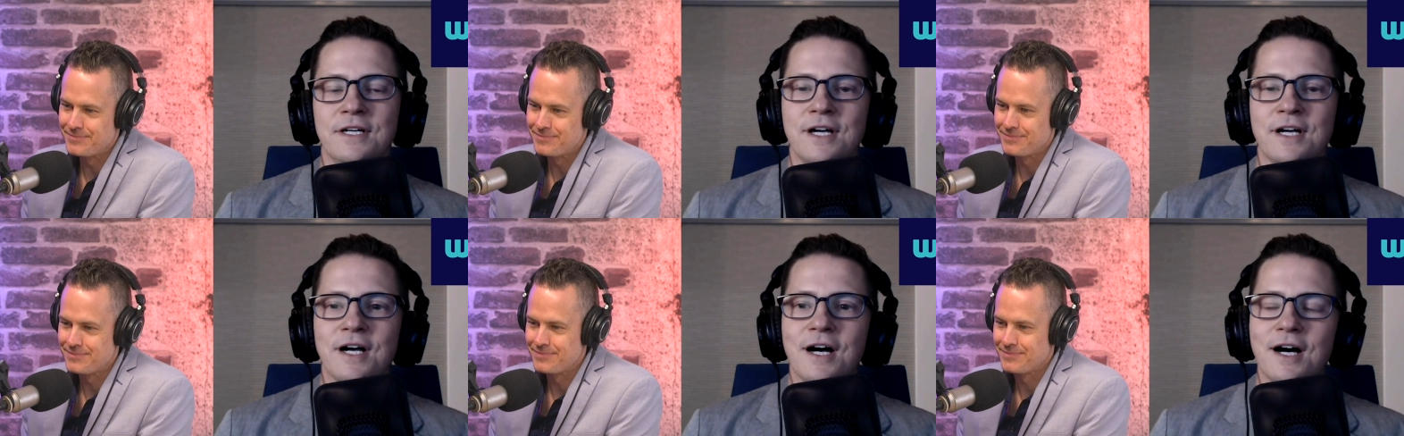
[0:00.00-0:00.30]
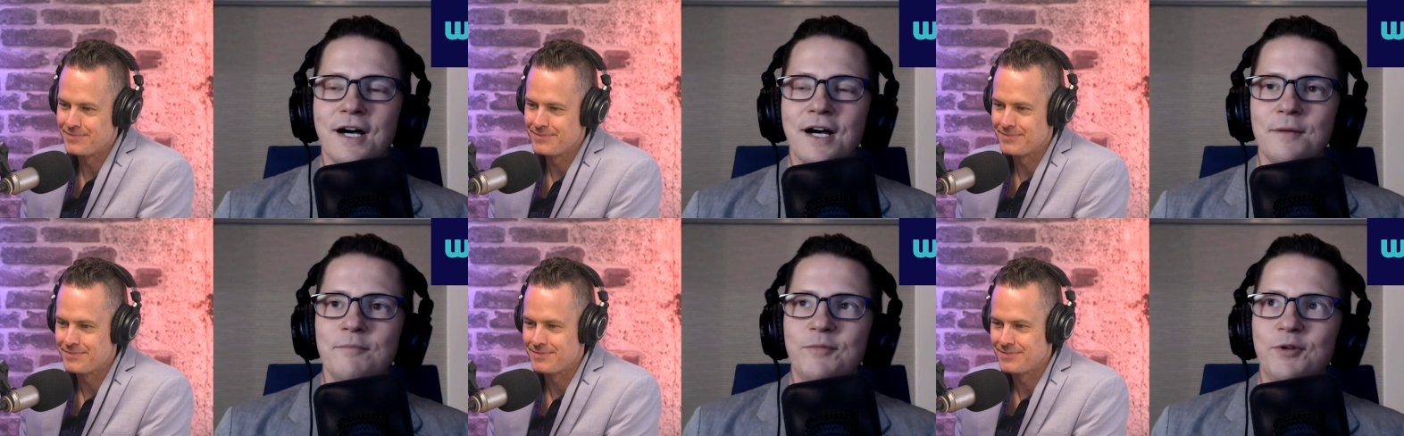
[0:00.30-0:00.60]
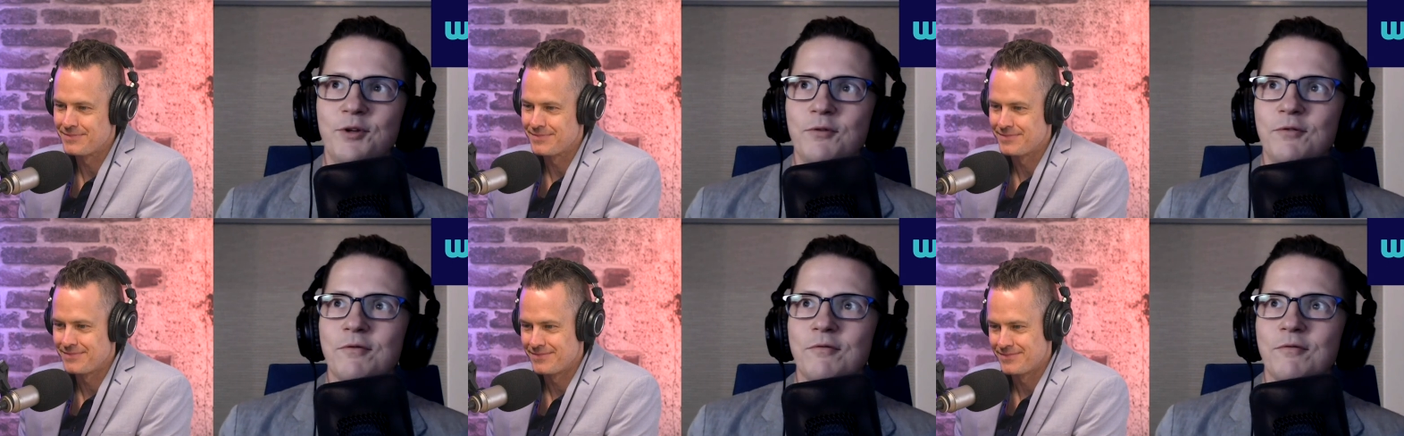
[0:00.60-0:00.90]
Speaker 1: I'm
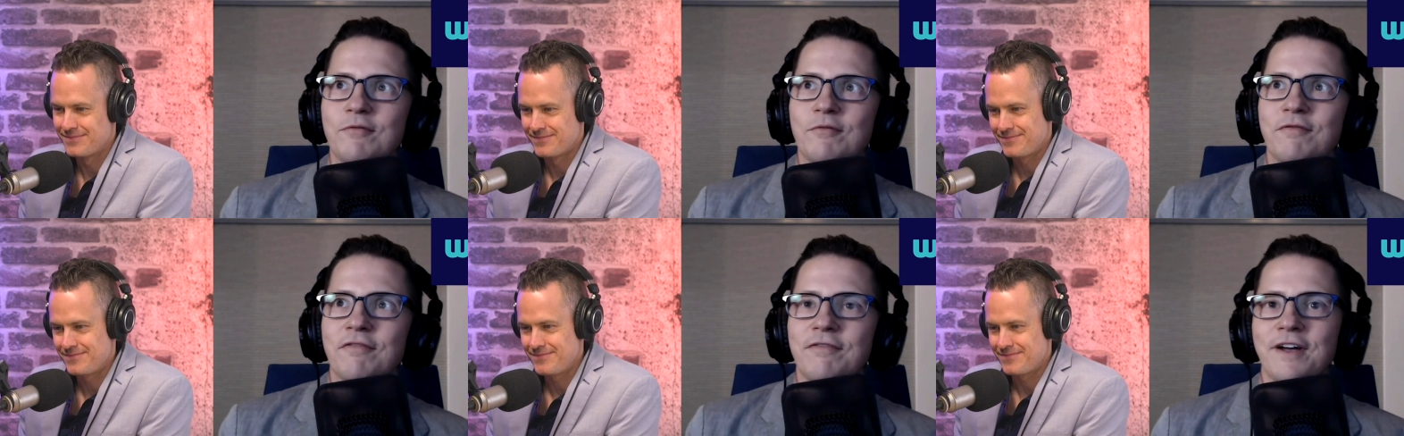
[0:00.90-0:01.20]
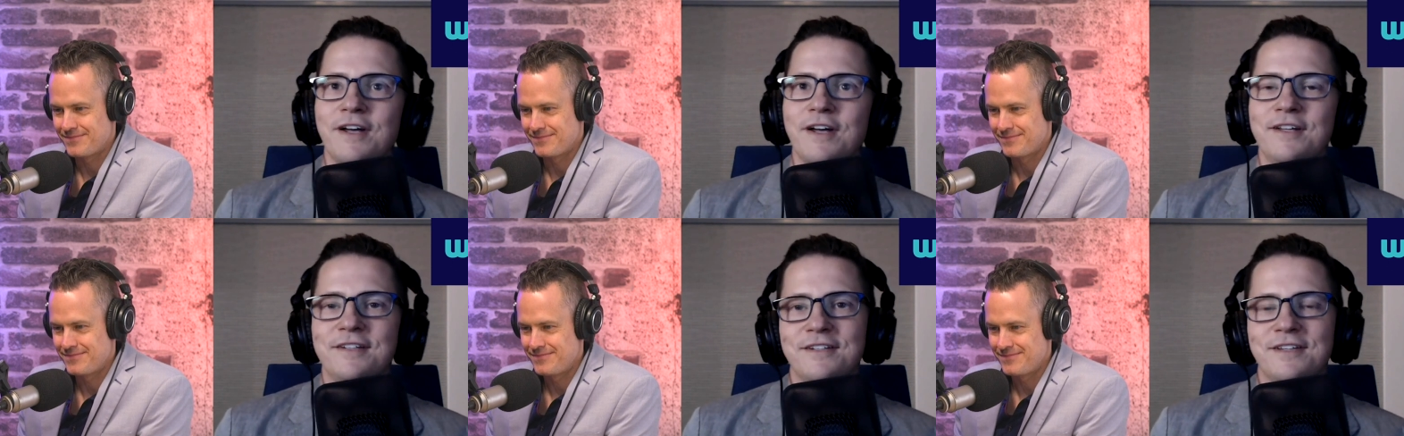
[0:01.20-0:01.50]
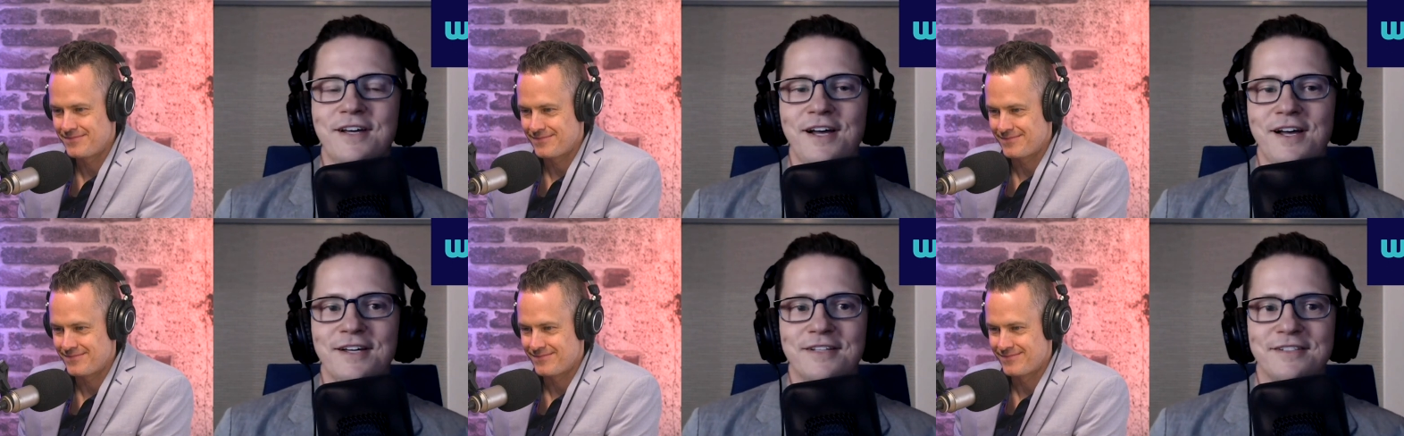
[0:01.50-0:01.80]
doing
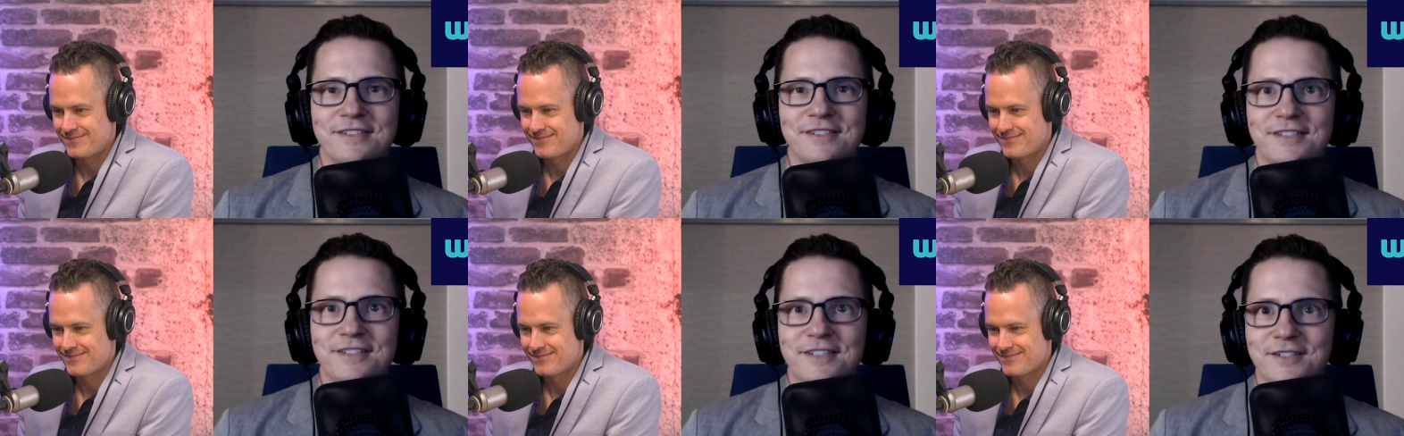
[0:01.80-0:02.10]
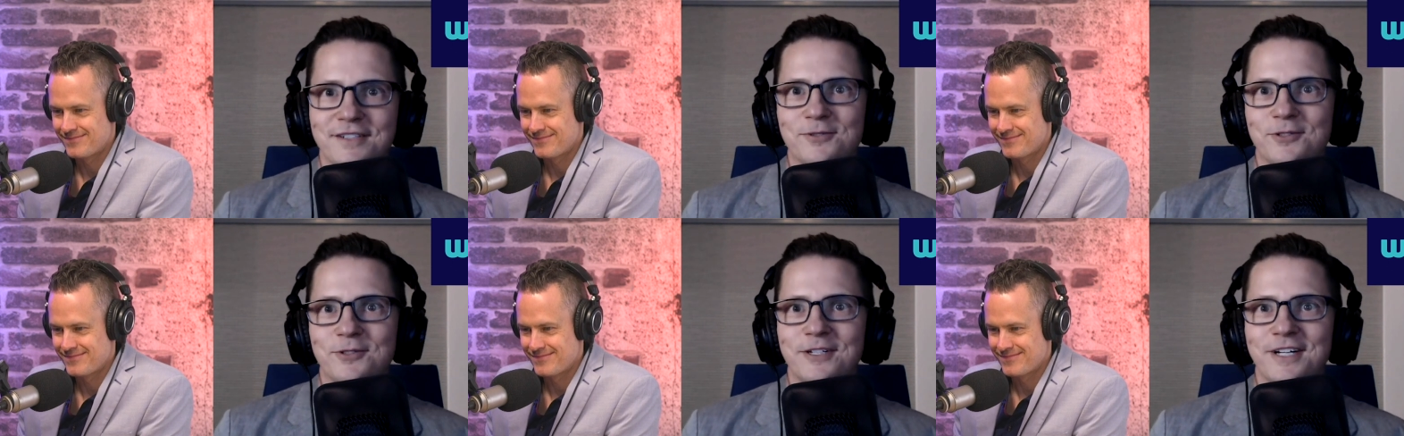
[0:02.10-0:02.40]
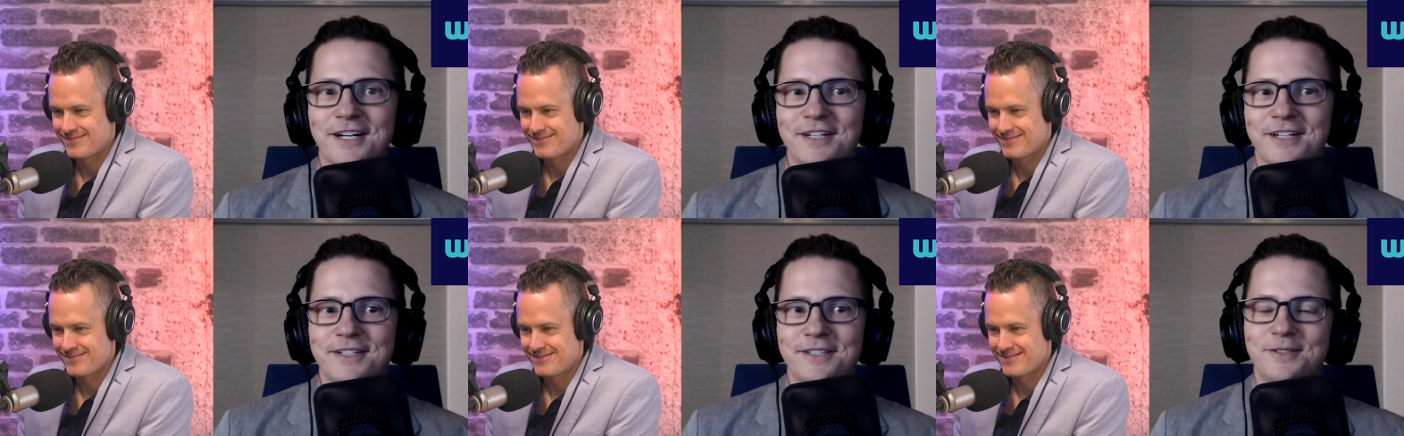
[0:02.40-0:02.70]
fantastic, Troy. How
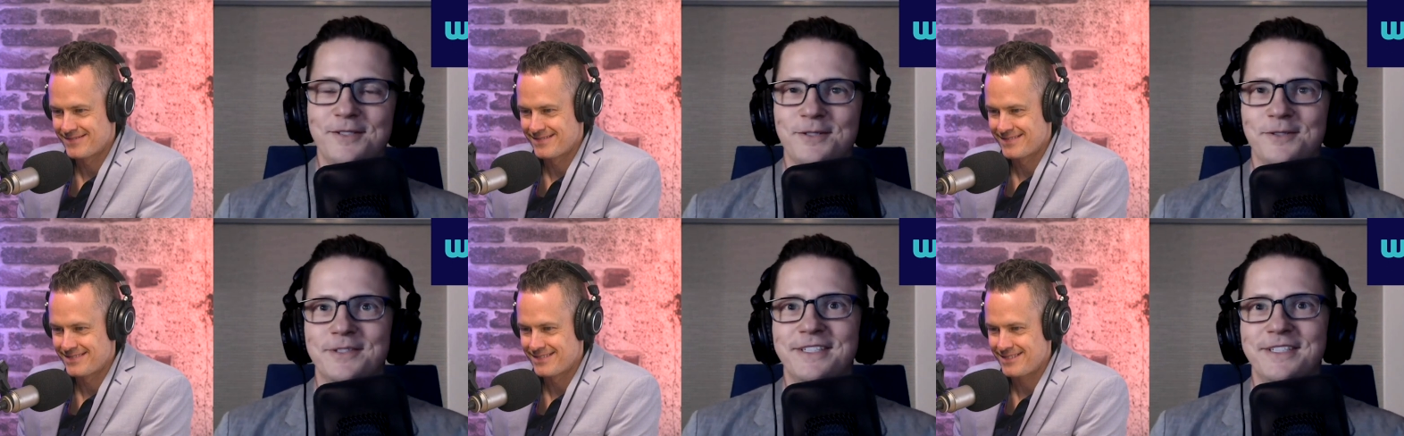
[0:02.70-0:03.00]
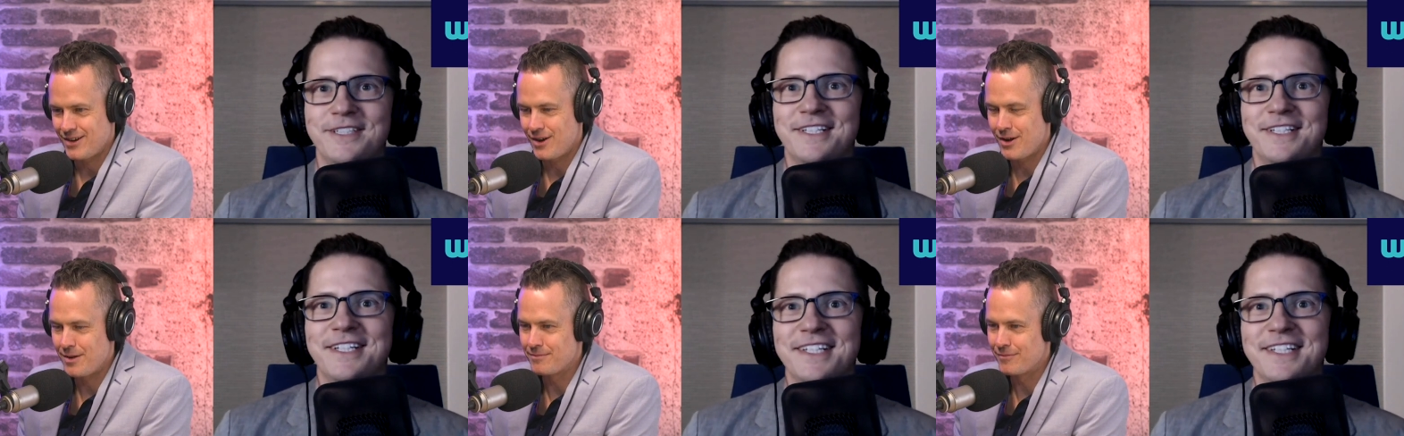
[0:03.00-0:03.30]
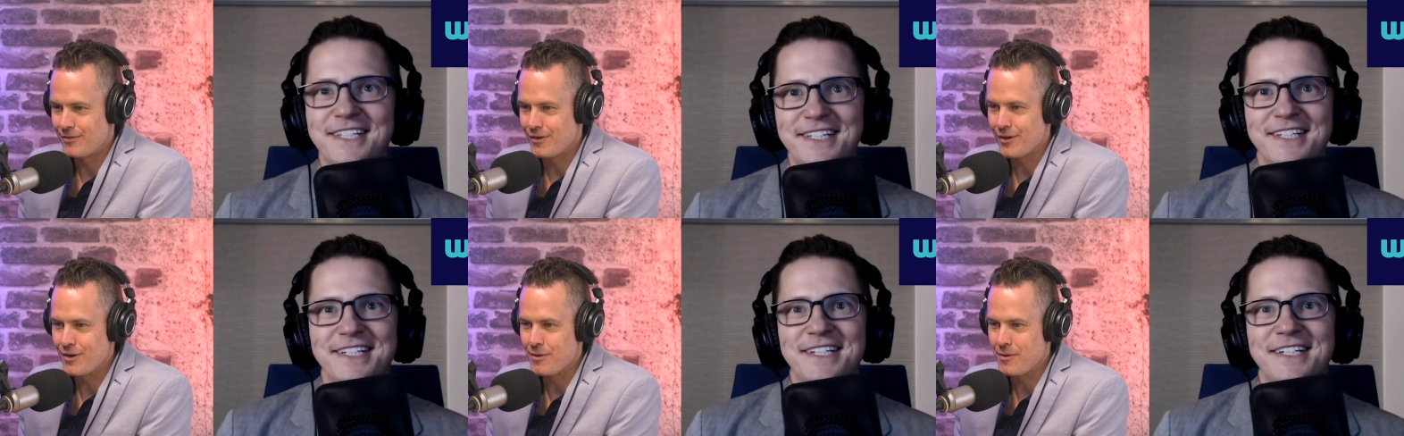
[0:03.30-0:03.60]
are you doing?
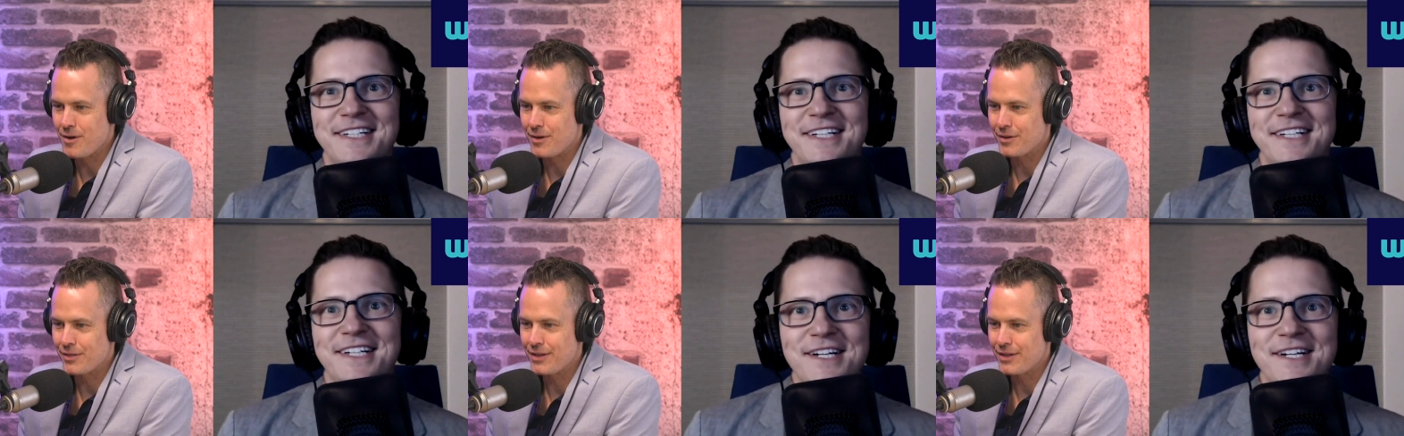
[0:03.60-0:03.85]
Speaker 2: I'm very well.